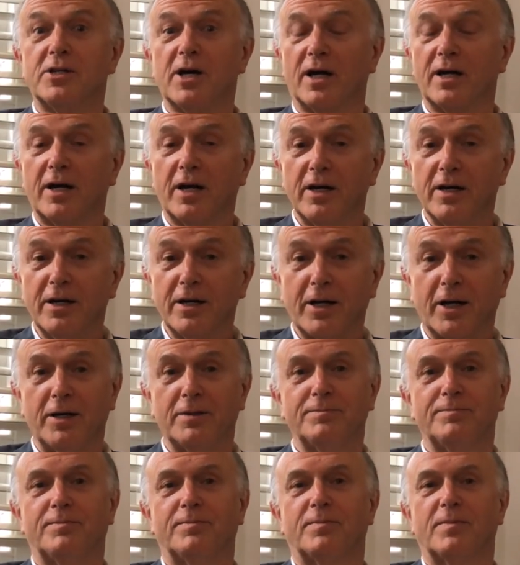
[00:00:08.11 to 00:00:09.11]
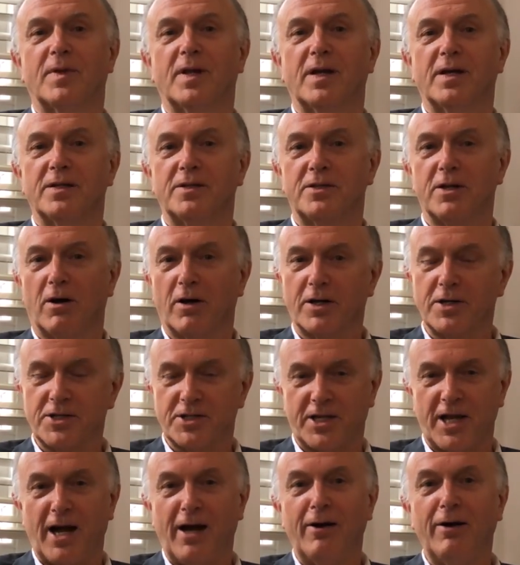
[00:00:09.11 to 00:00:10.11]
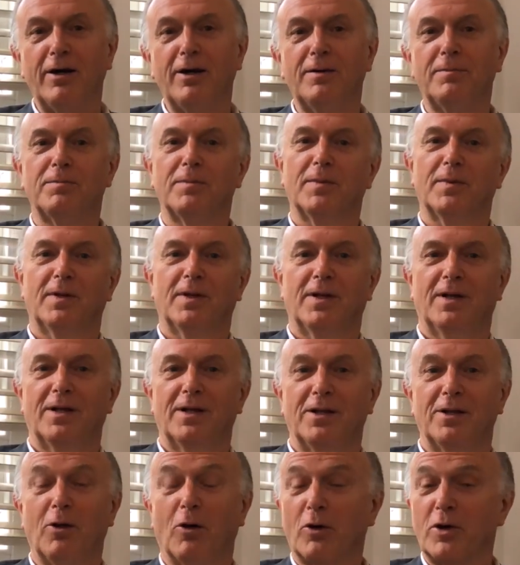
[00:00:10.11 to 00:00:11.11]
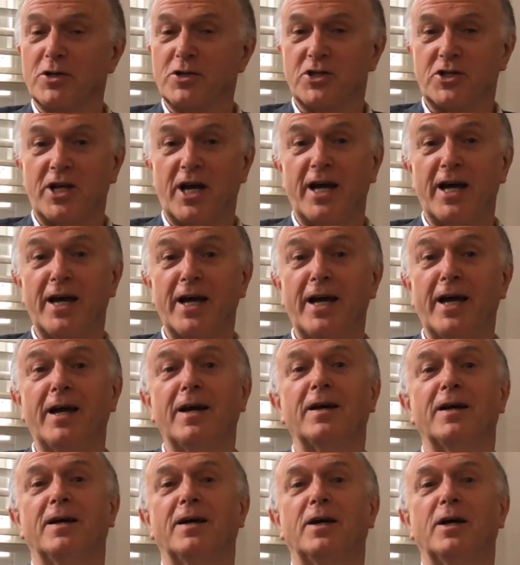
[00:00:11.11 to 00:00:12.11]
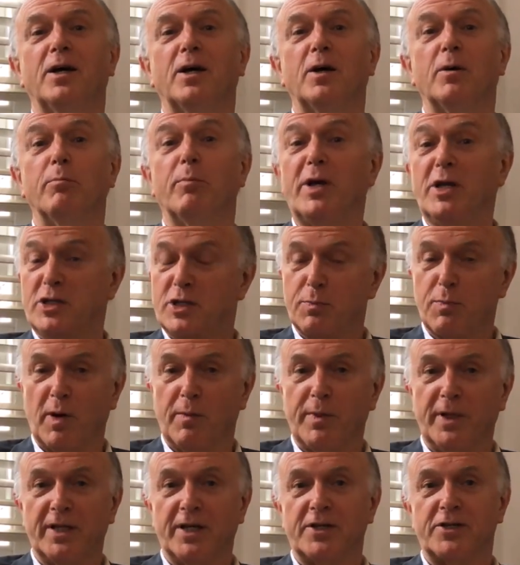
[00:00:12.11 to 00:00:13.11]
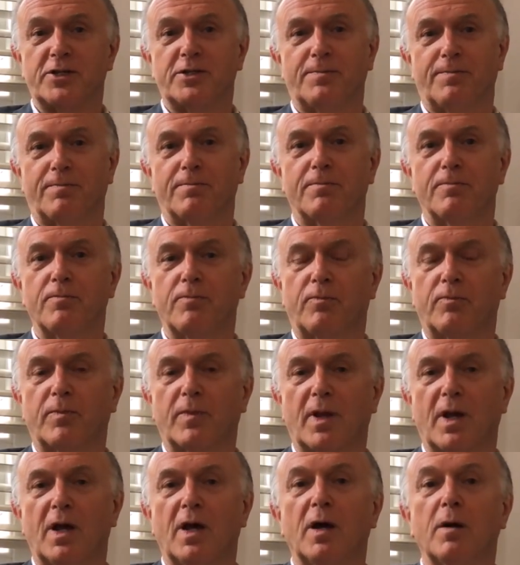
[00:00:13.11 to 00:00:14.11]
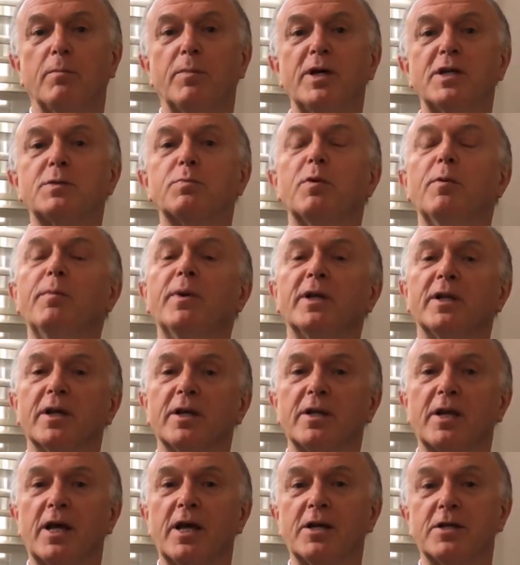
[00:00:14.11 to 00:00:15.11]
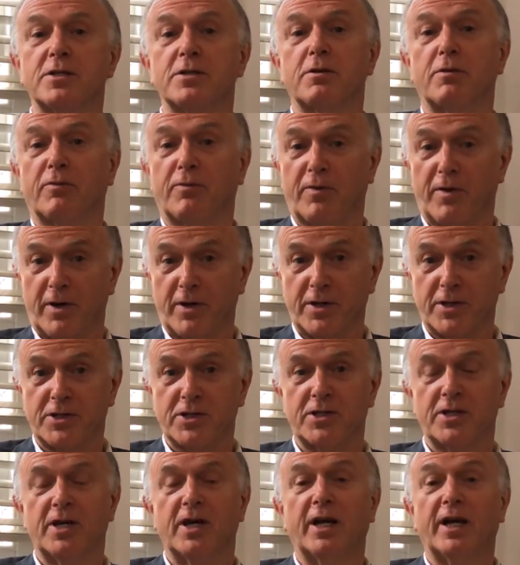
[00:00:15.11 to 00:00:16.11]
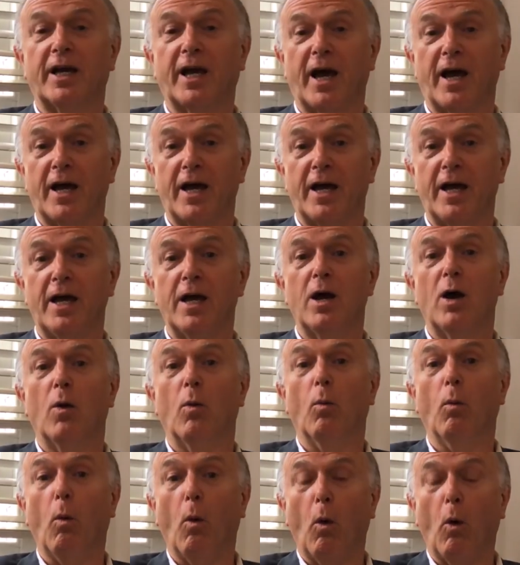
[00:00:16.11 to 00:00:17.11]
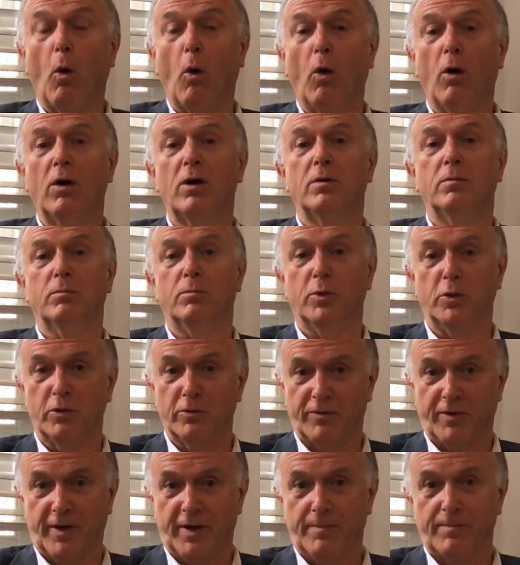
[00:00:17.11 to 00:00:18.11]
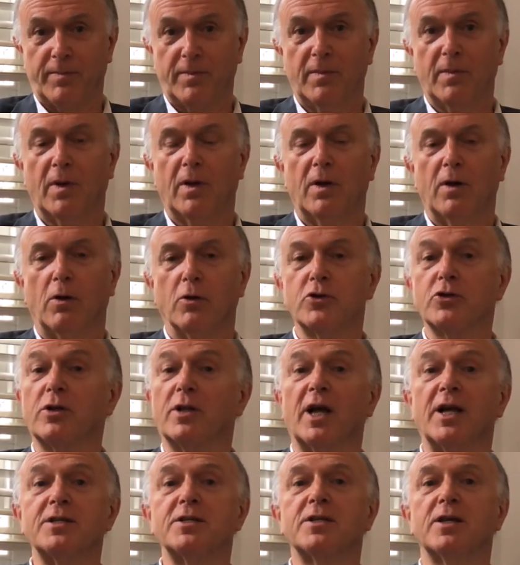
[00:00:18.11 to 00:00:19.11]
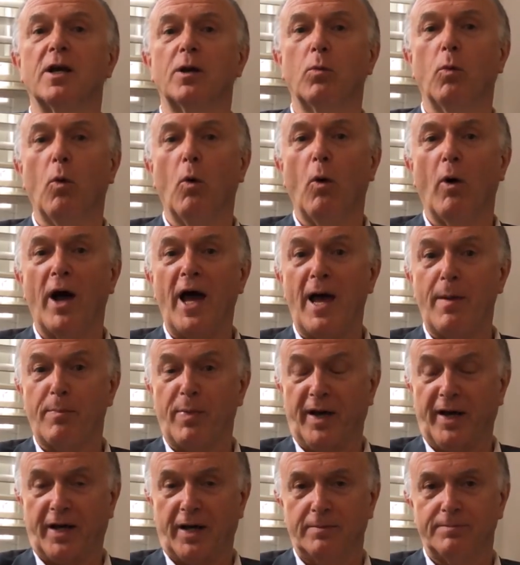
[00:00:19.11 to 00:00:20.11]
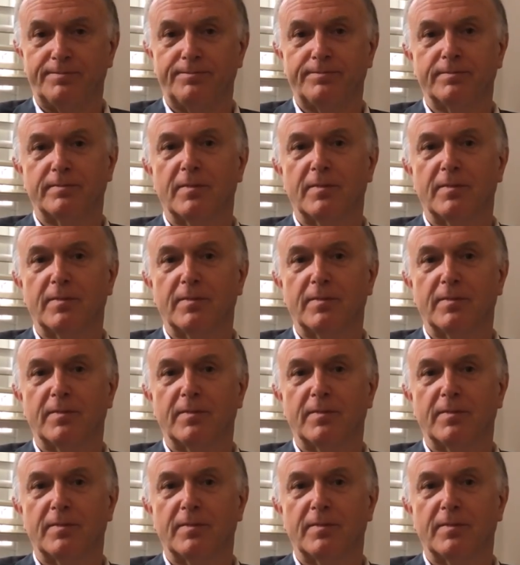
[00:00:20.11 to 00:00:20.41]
Dunkirk, Darkest Hour, Longest Day, Beats Per Minute. Beats Per Minute is the first gay war movie, or should I say war epic.